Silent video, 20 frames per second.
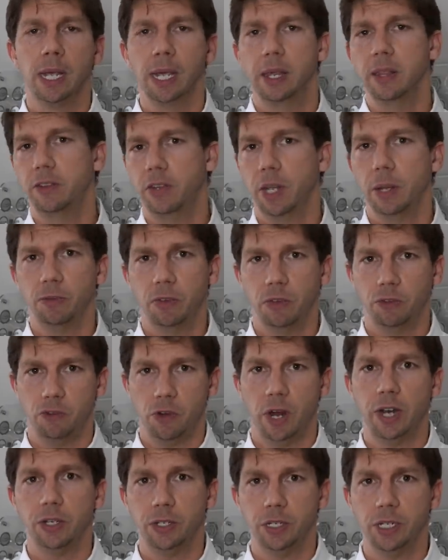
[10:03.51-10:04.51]
In the terms of
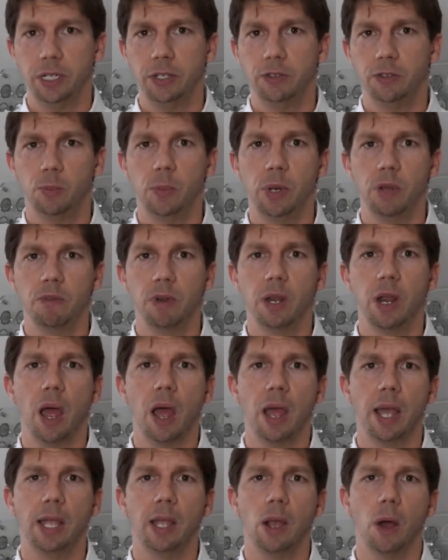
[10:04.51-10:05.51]
strategies, we
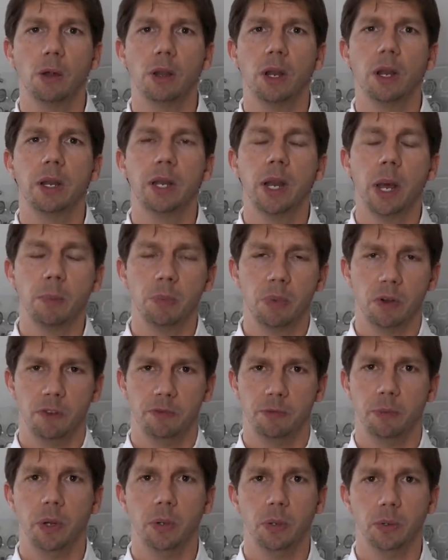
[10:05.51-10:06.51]
rely on a number
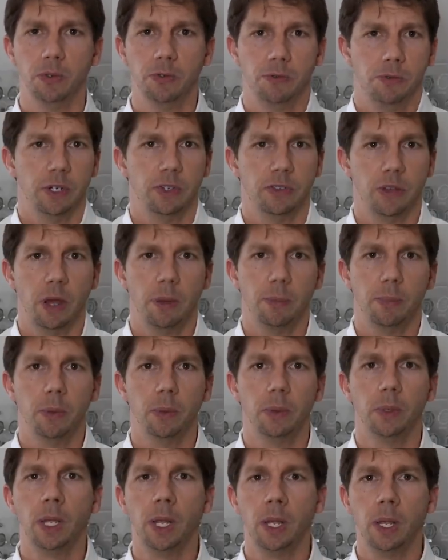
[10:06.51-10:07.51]
of models. For
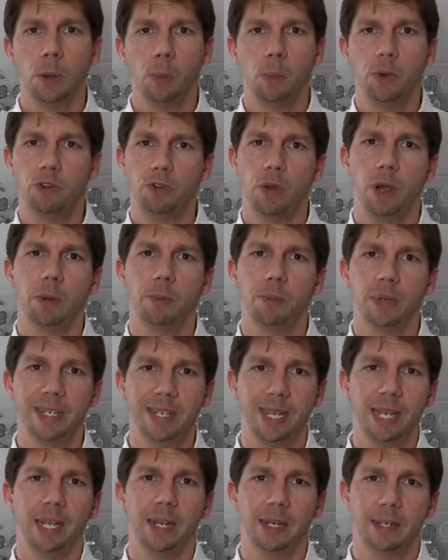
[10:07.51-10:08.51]
example, we try and
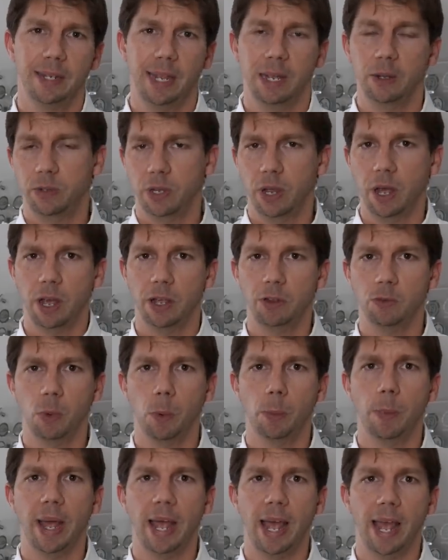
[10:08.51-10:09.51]
predict how tyres
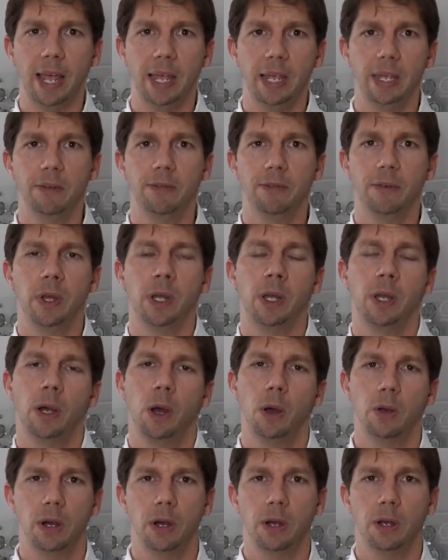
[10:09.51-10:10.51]
will behave
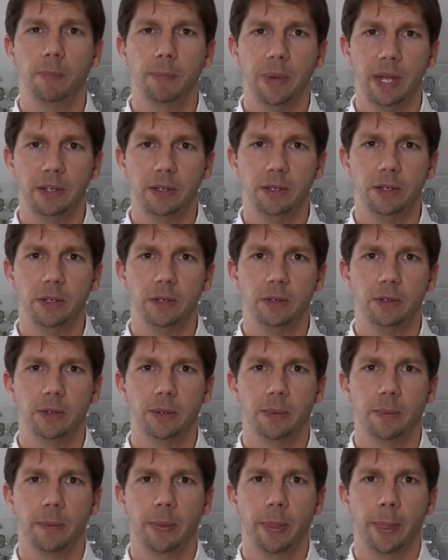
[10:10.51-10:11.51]
on our competitors.